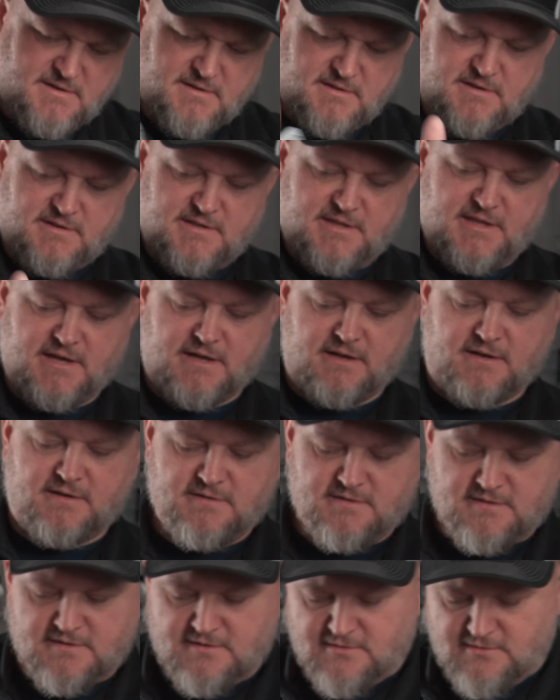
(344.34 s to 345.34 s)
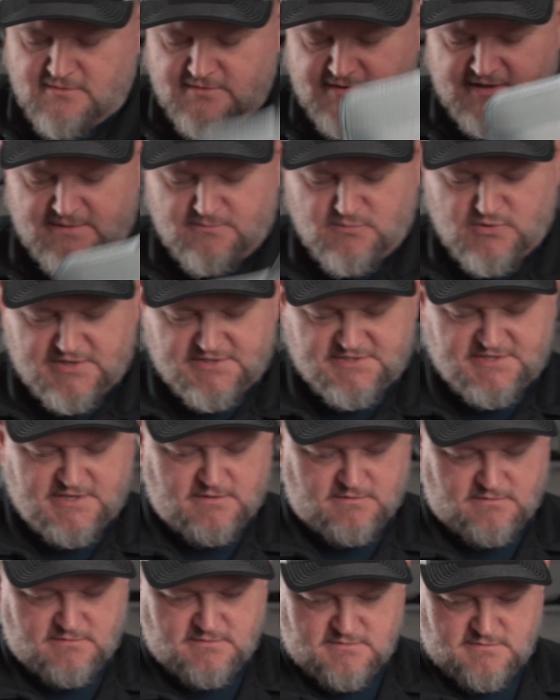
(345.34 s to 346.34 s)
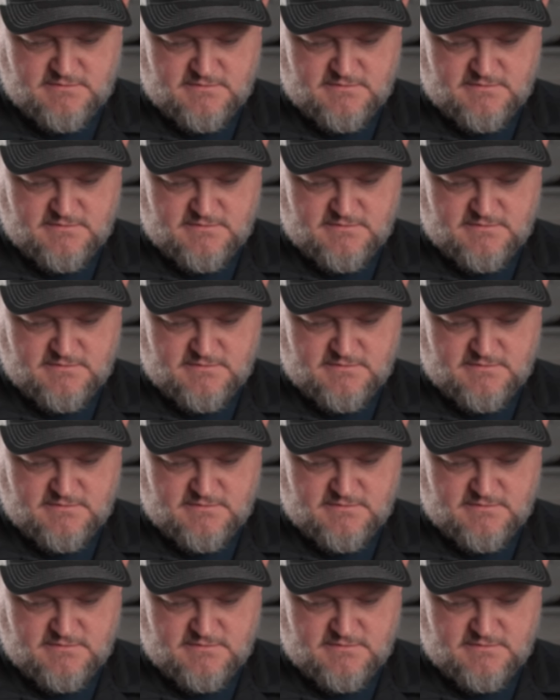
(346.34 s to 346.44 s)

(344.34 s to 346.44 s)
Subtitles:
Oh, look at that. The whole thing breaks up.